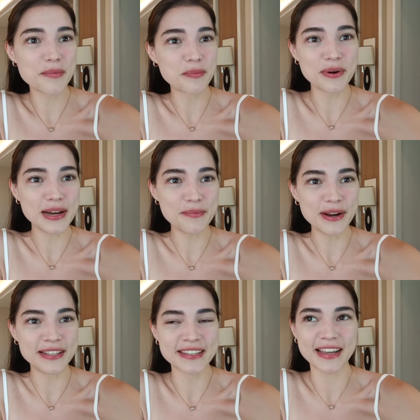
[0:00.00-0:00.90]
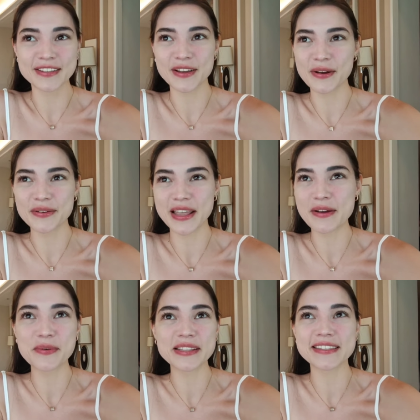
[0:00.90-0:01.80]
I'm a pretty princess, so I was
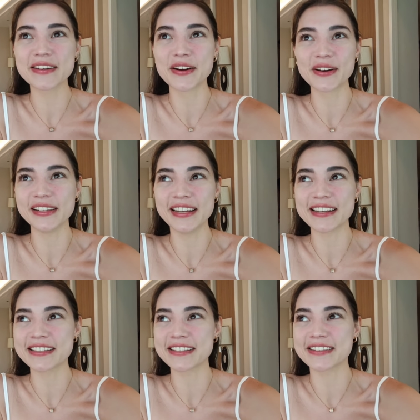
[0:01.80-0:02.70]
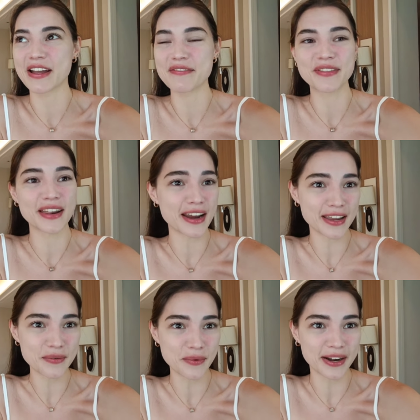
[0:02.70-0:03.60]
like, what's the girliest stuff that I
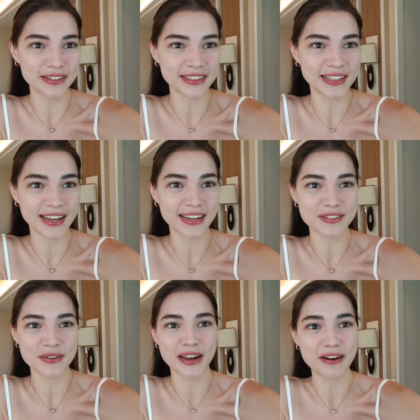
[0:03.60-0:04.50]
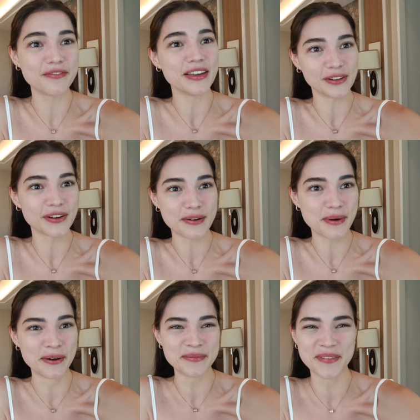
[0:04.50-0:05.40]
can wear today so that I feel good about